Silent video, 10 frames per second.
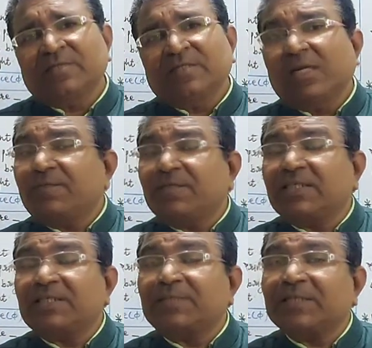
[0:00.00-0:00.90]
if the
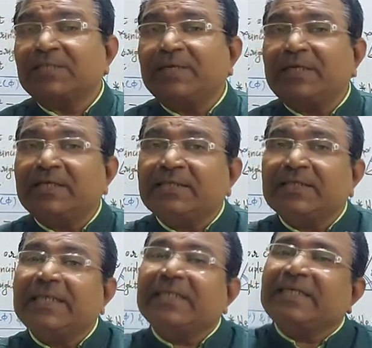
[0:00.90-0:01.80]
displacement is
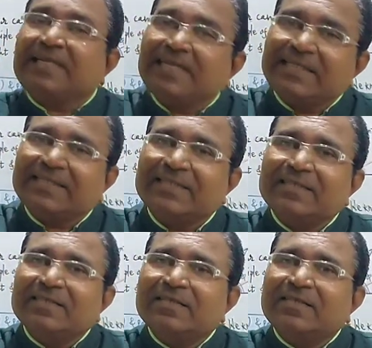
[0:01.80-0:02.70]
increased,
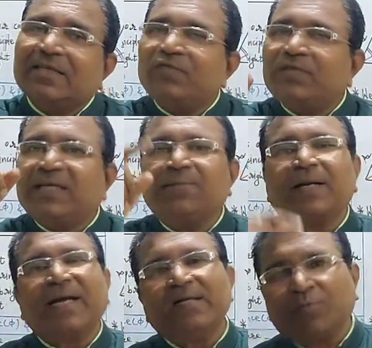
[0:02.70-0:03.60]
then we get
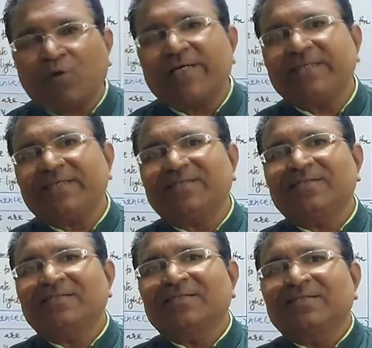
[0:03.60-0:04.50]
bright point.
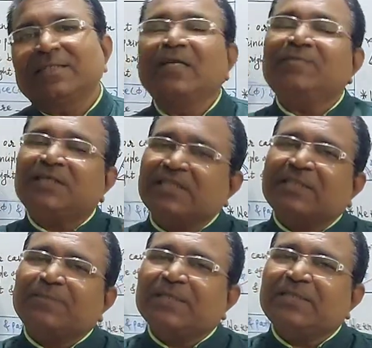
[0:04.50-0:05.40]
If the
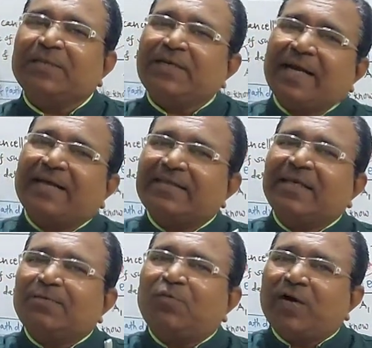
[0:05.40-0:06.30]
displacement at
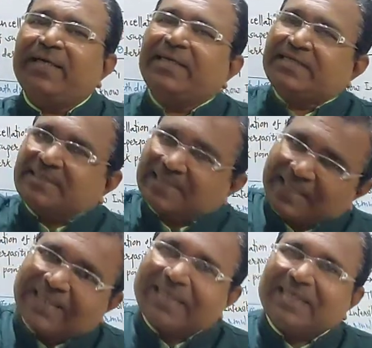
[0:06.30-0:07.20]
that point is
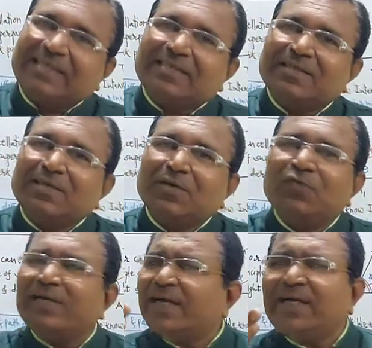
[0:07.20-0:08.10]
decreased,
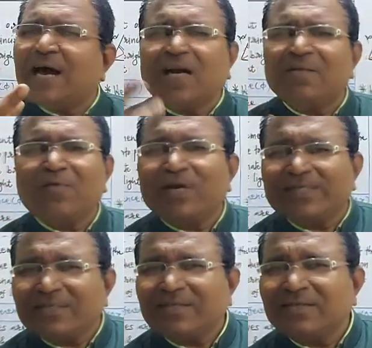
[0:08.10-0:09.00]
we get dark
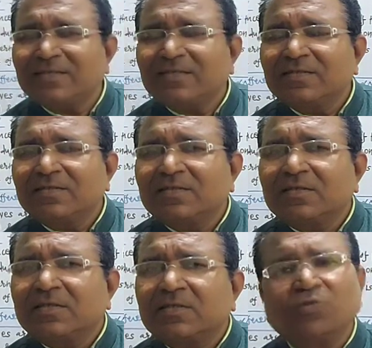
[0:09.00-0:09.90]
point.
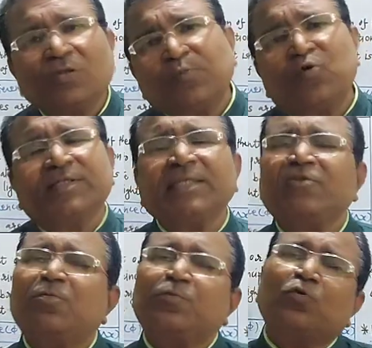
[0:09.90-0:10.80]
So, the process
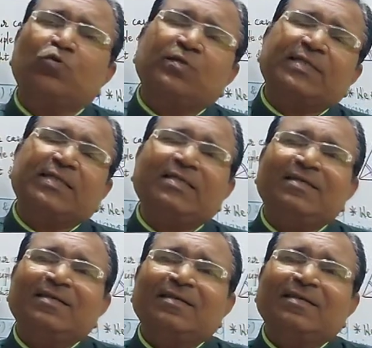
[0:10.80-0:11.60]
of producing